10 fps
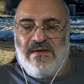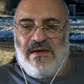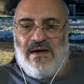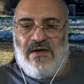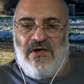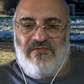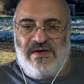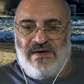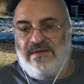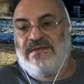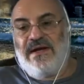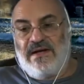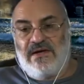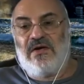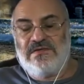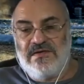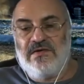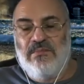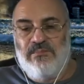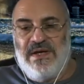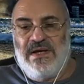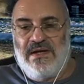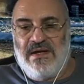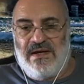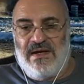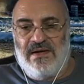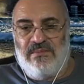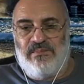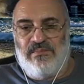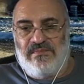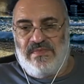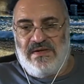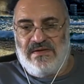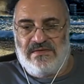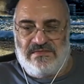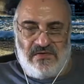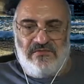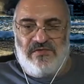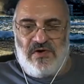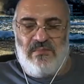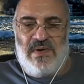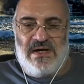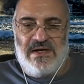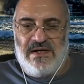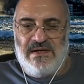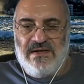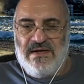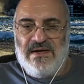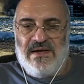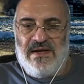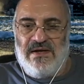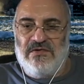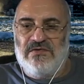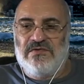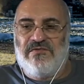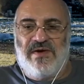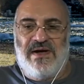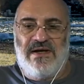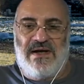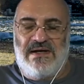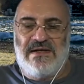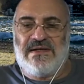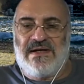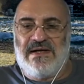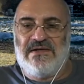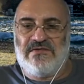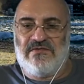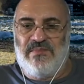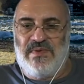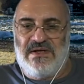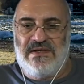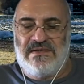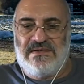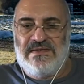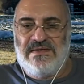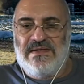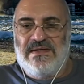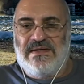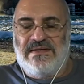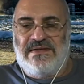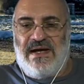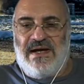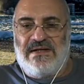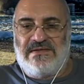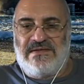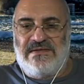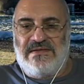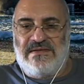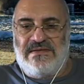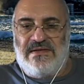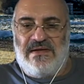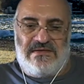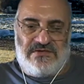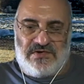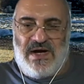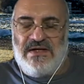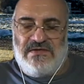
However, they are also competing in the overall market, and you do find other kinds of media that try to